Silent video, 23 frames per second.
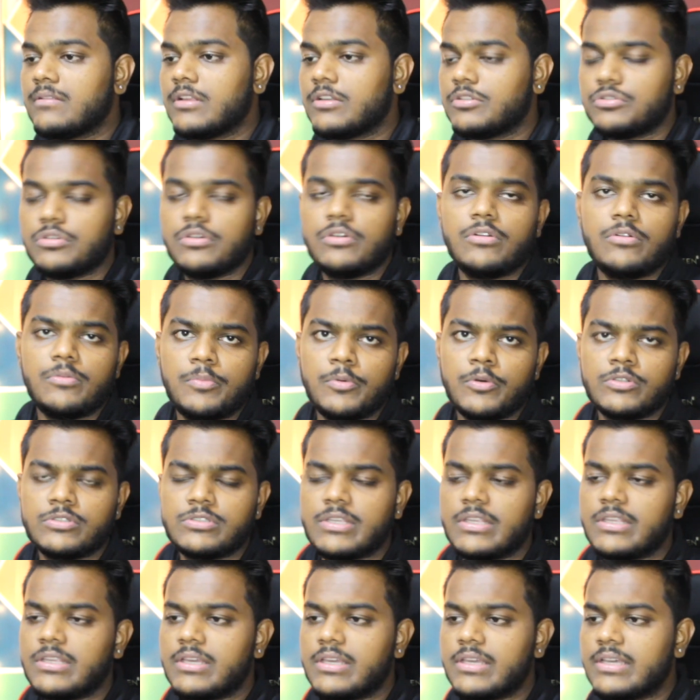So I pronounce
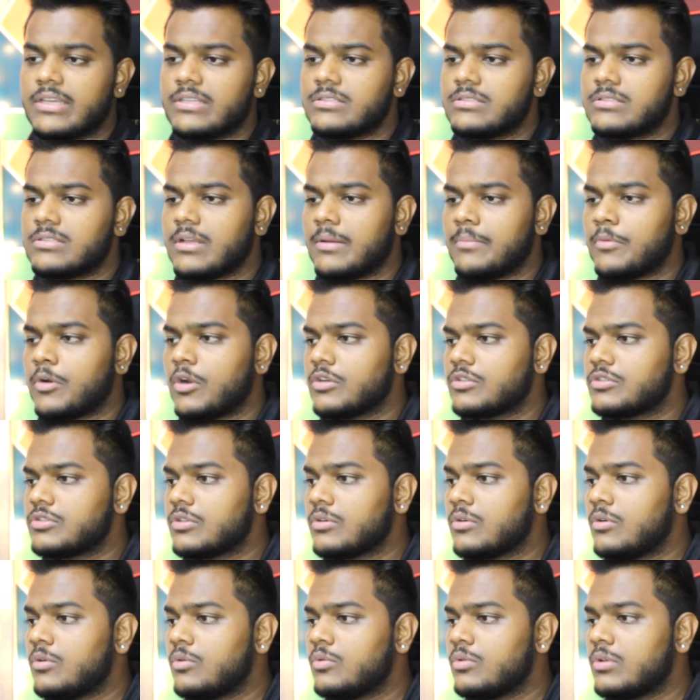it, I guess. I'm not
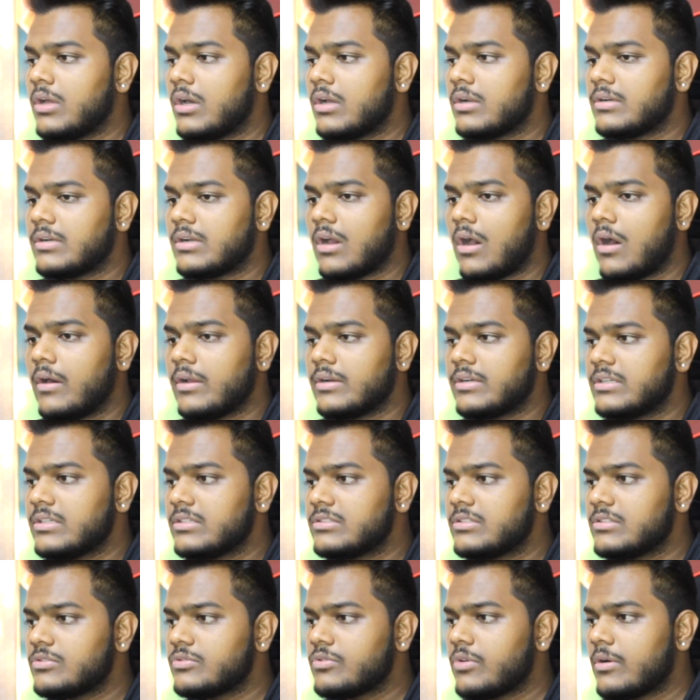sure who that
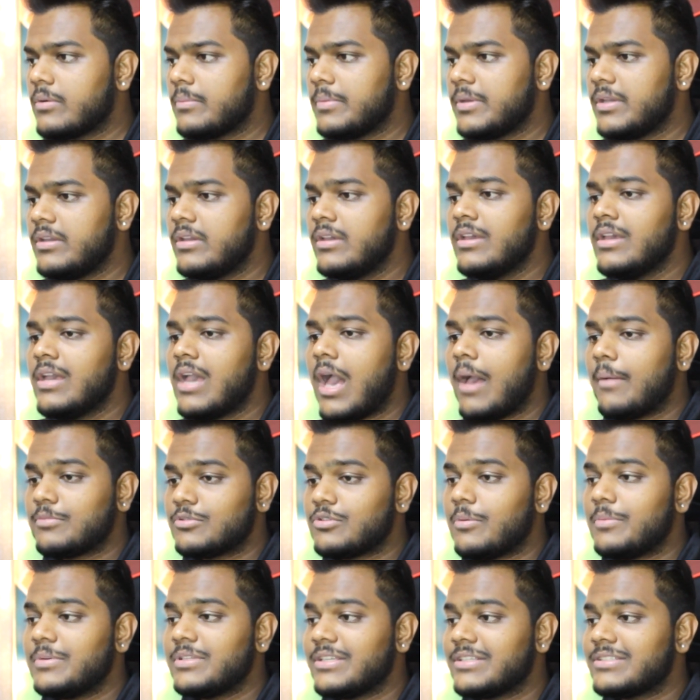artist is gonna be. I'm
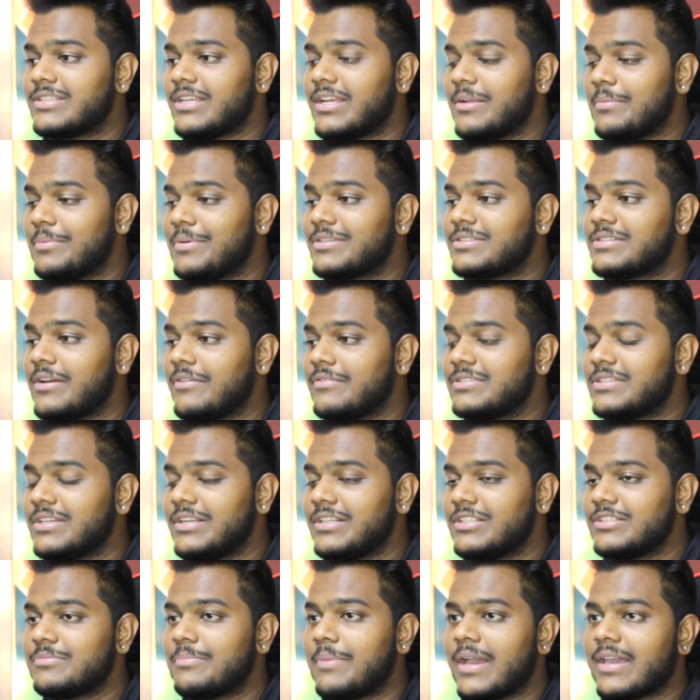so much excited because NAVID
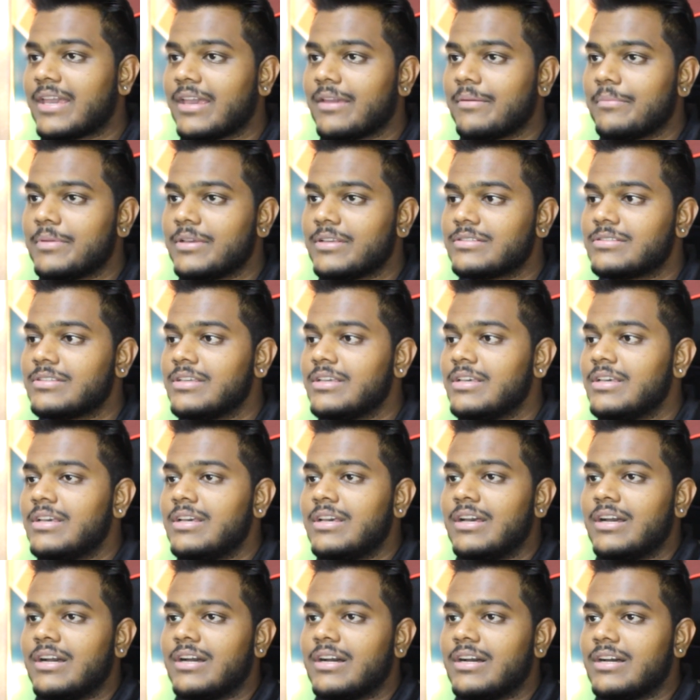ZARDI is back again, because
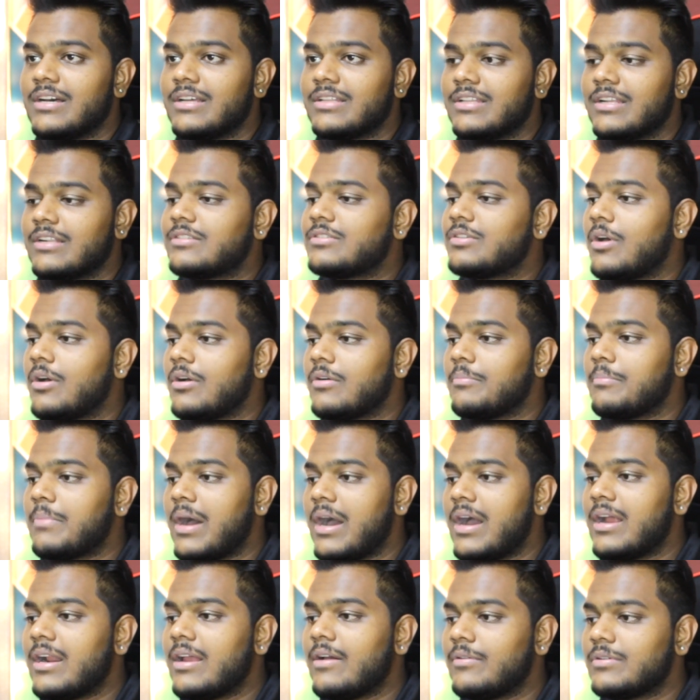that song
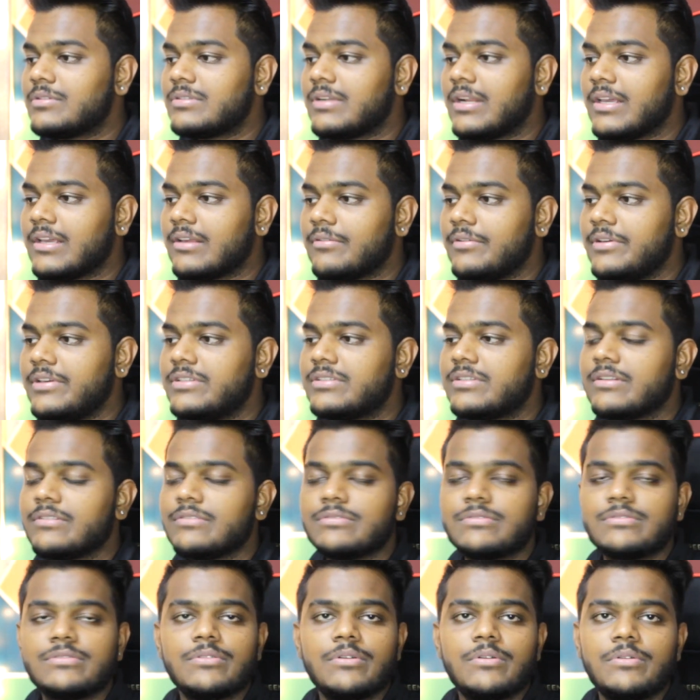Bana was like recent.
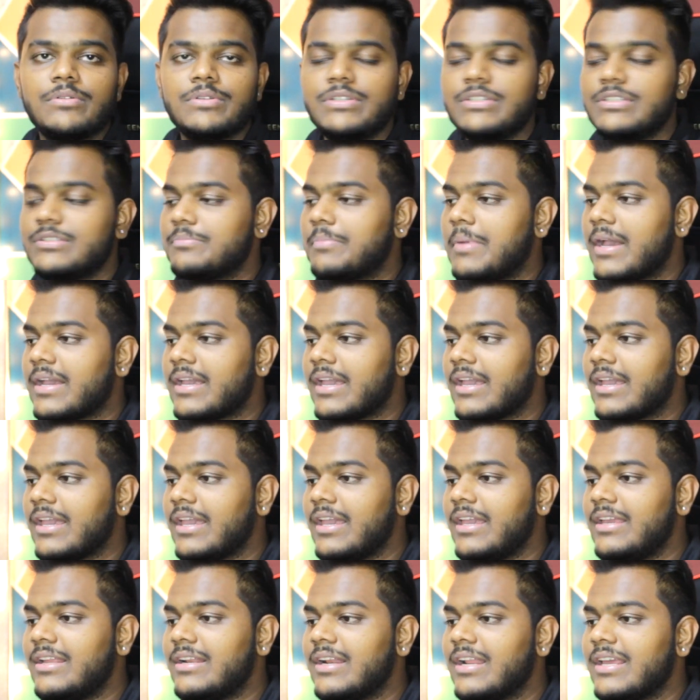So he's back
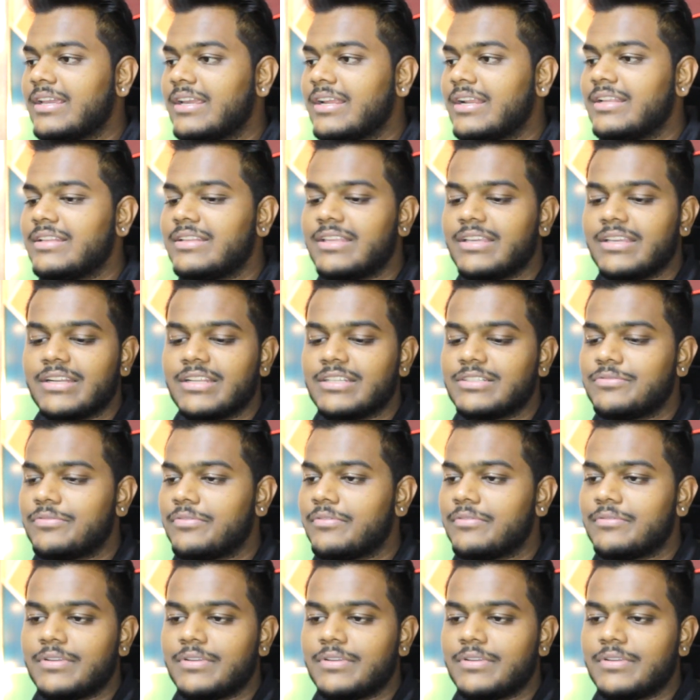again. Like anything, let's